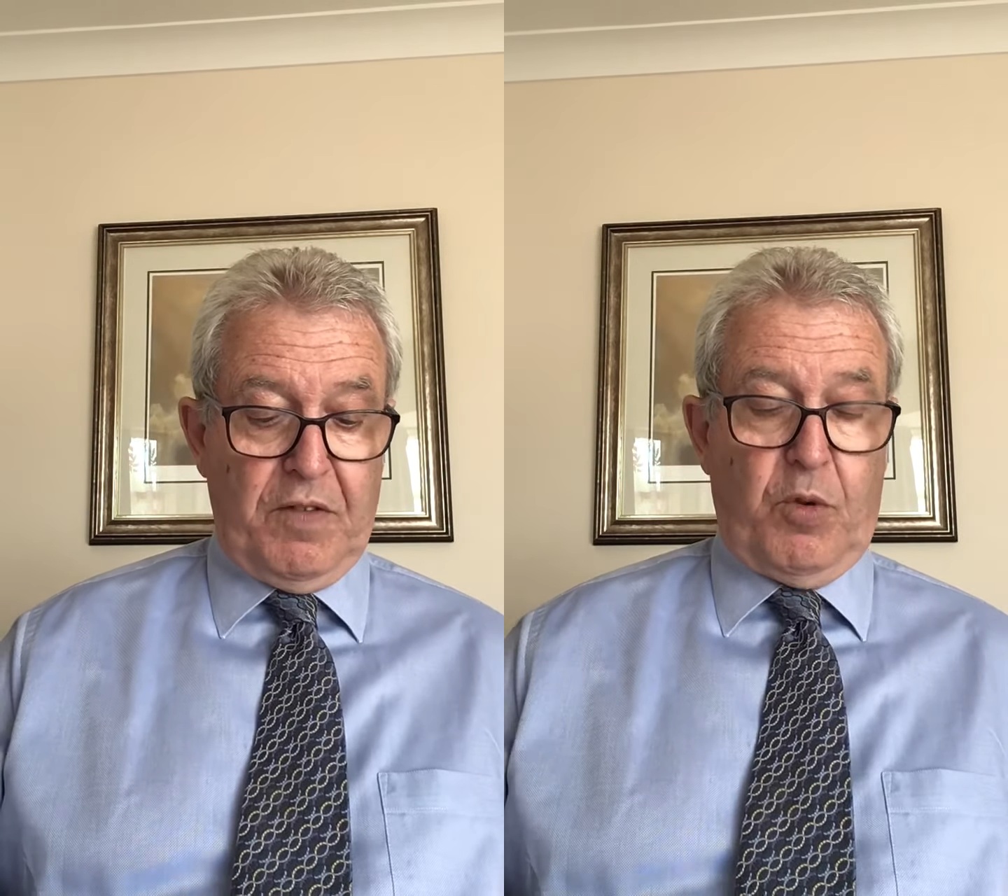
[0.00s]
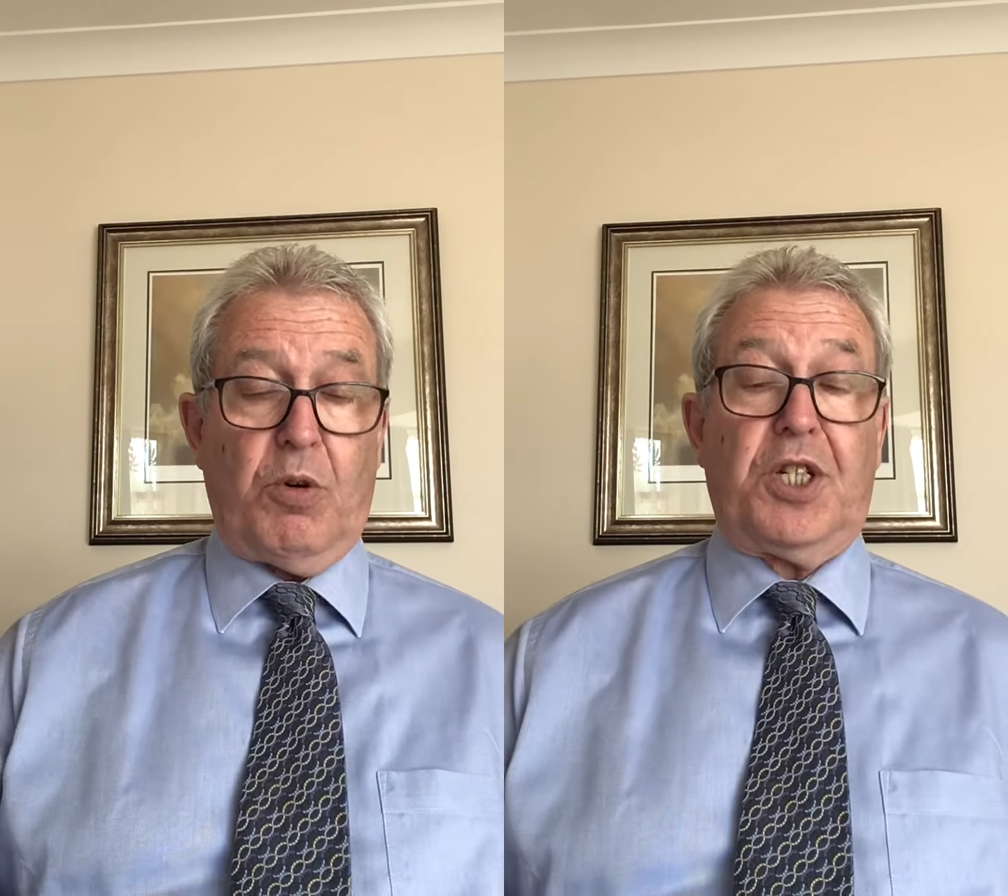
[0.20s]

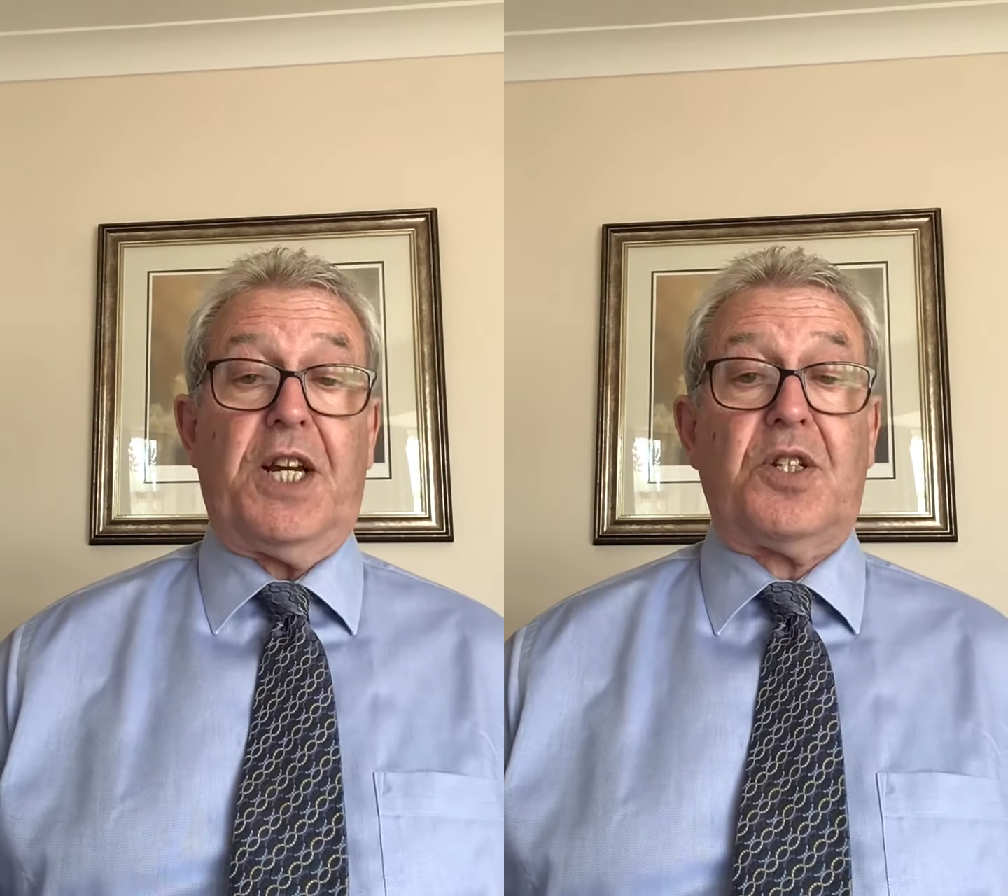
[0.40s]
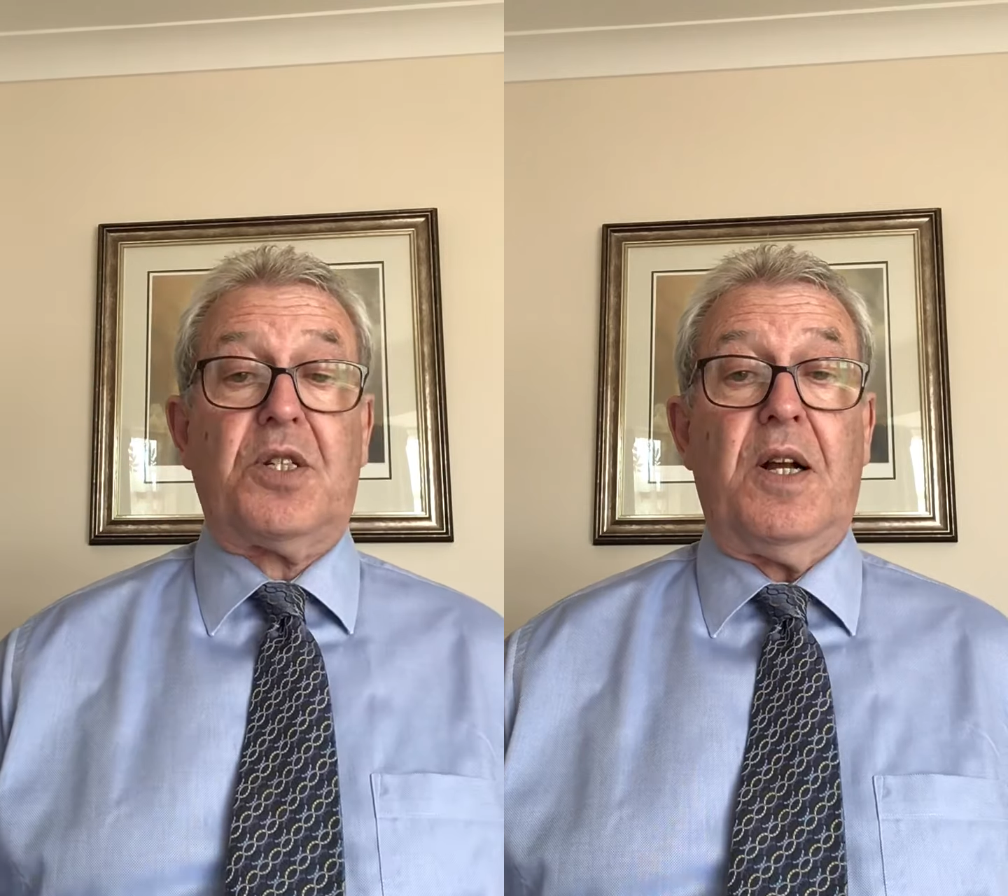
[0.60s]

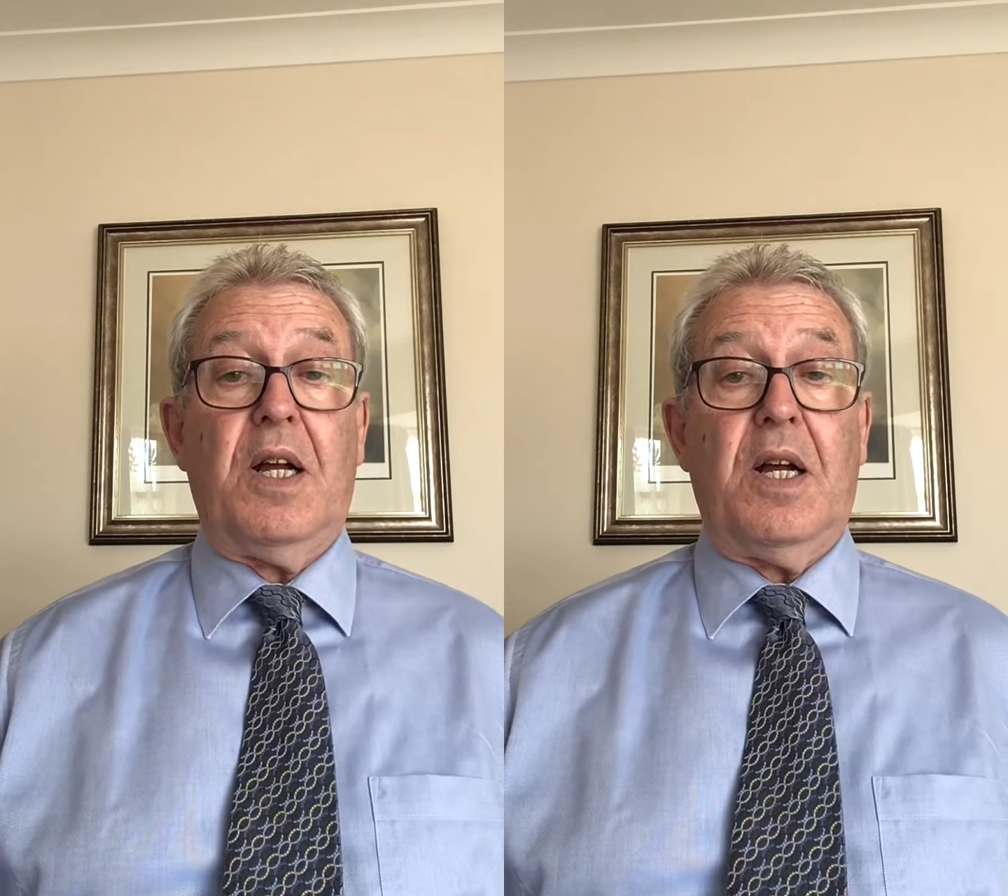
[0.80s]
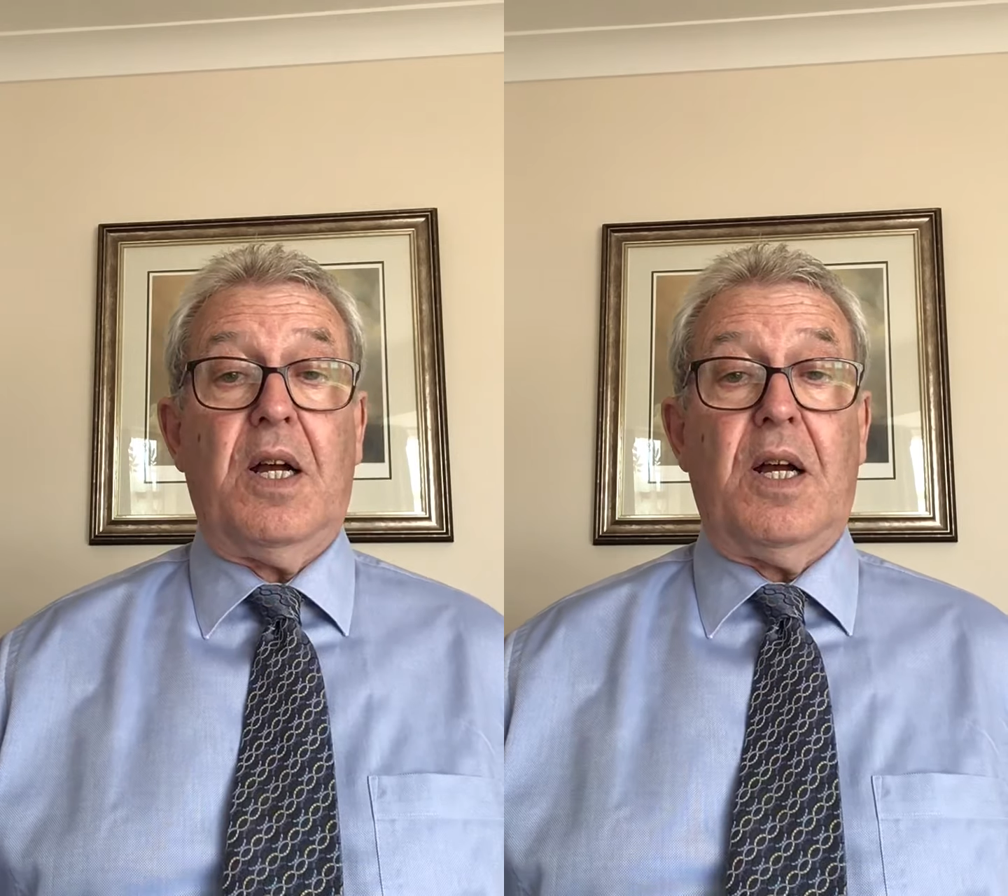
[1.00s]
vortex,
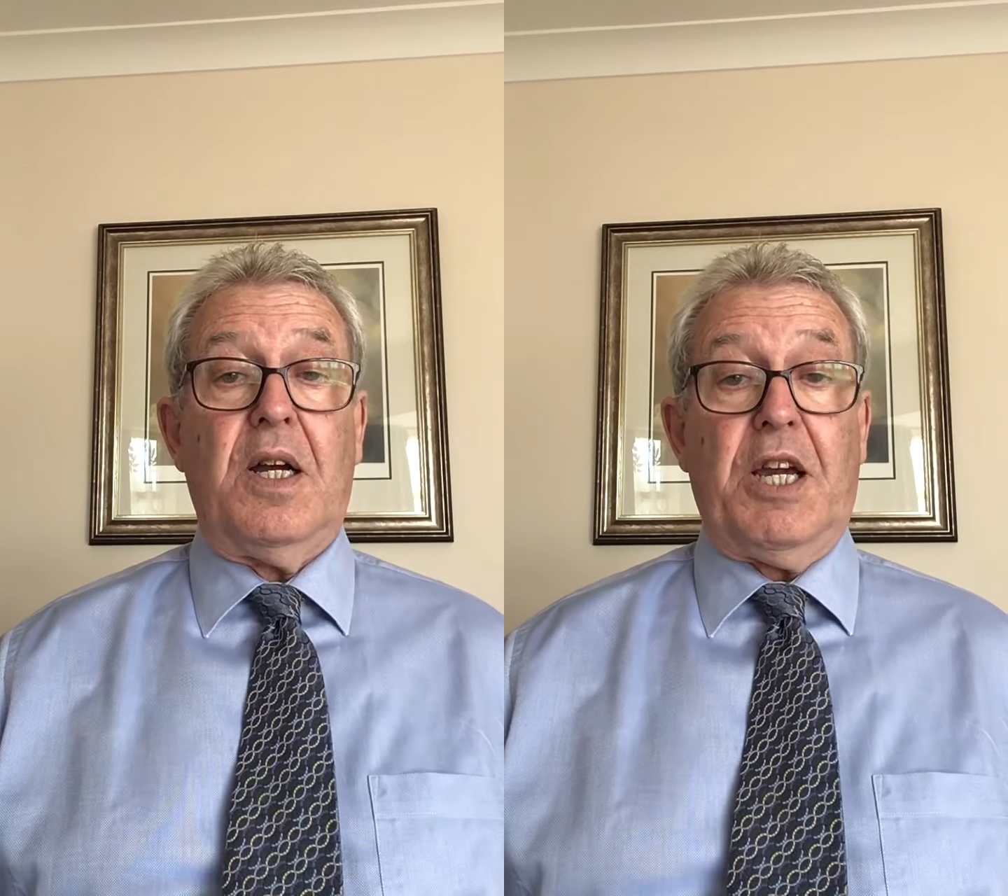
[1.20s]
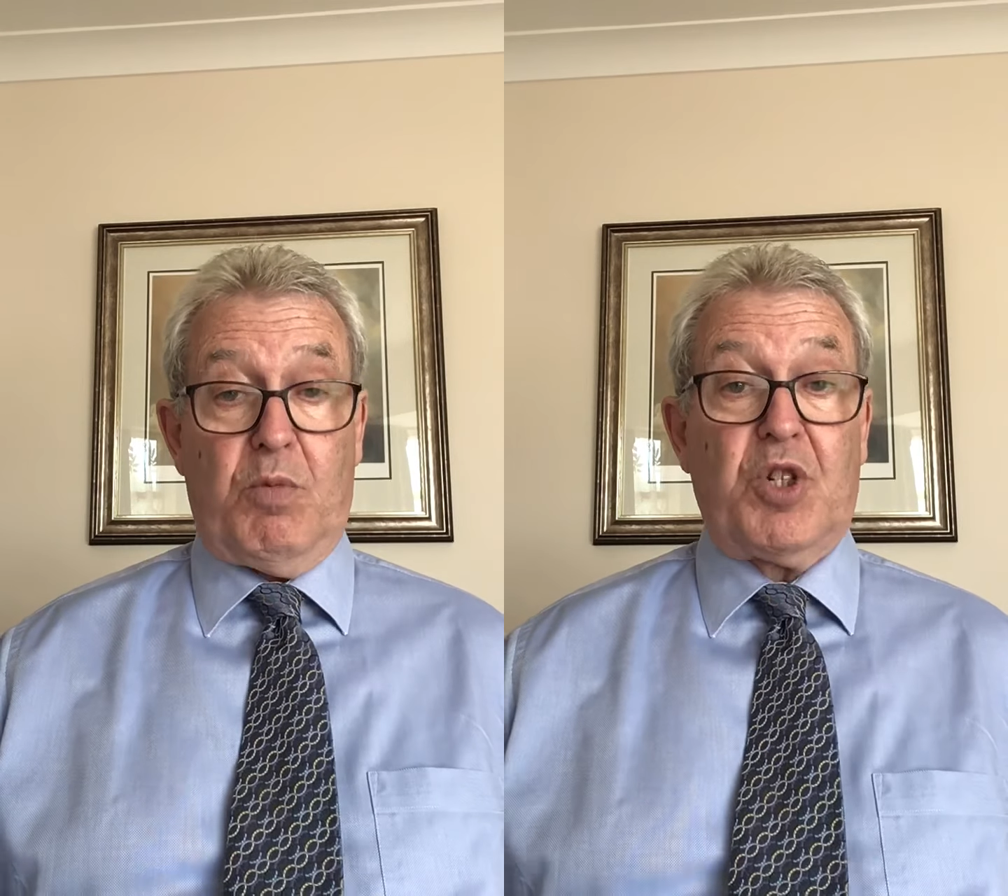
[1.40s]

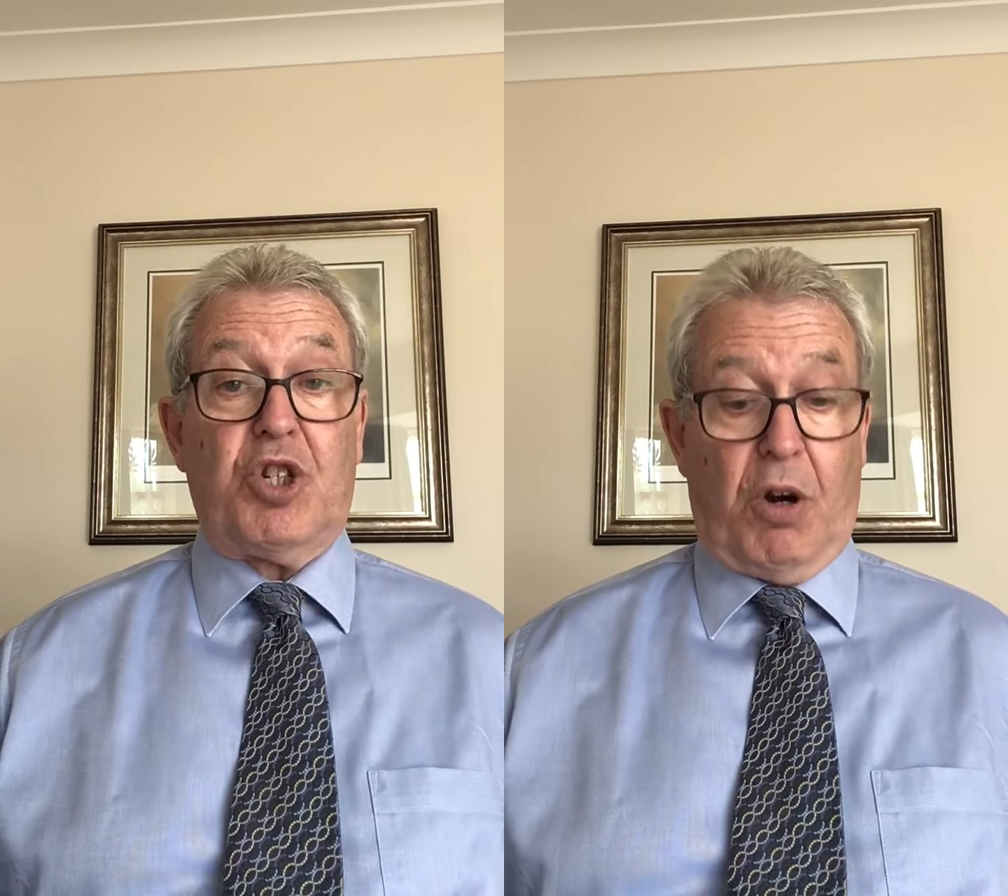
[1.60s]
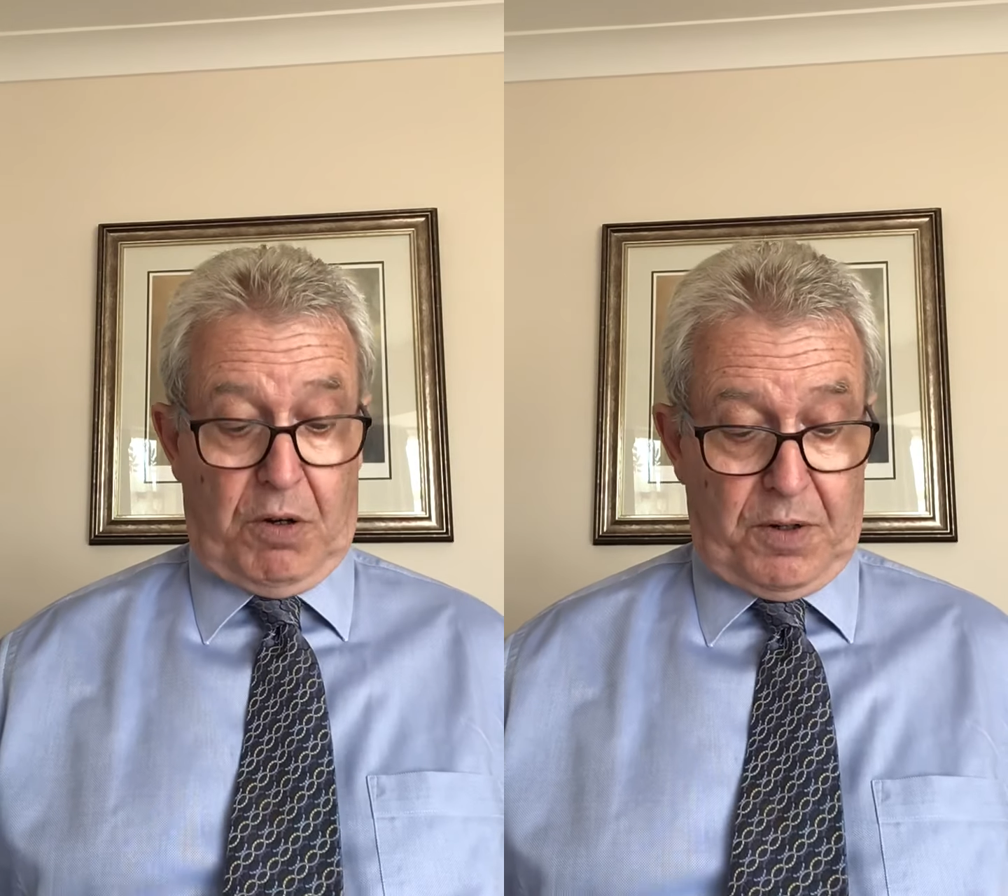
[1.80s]
it was
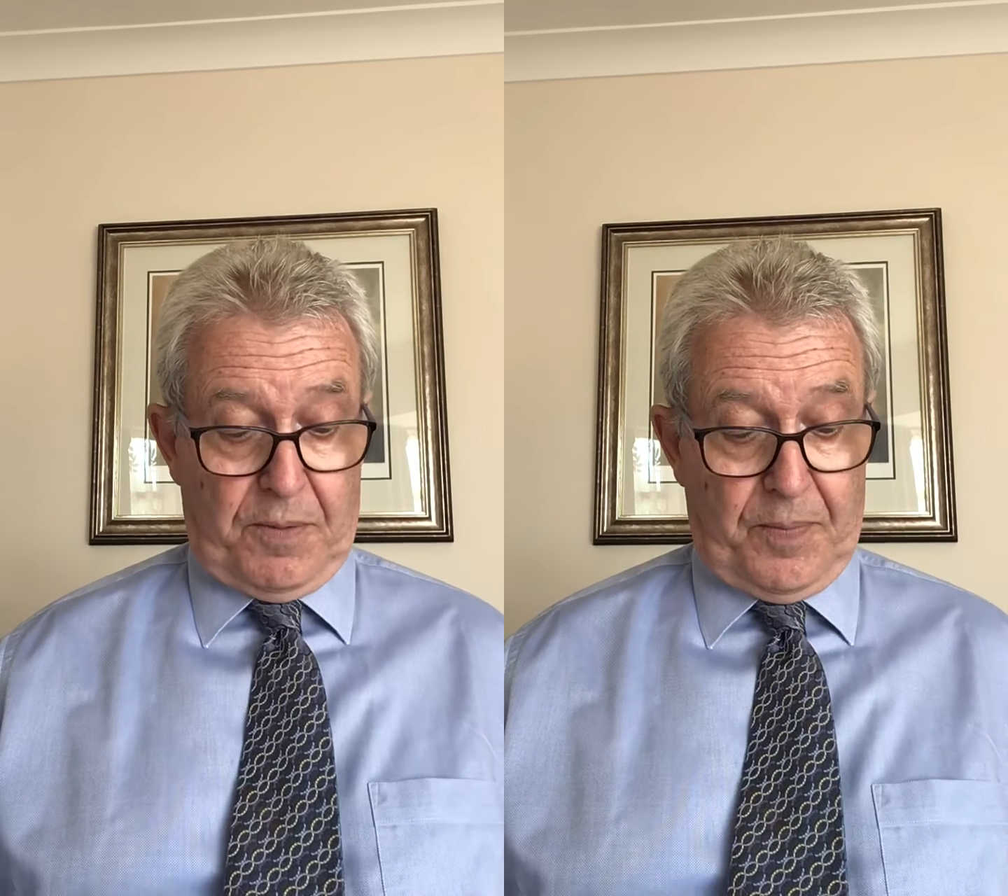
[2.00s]
gone.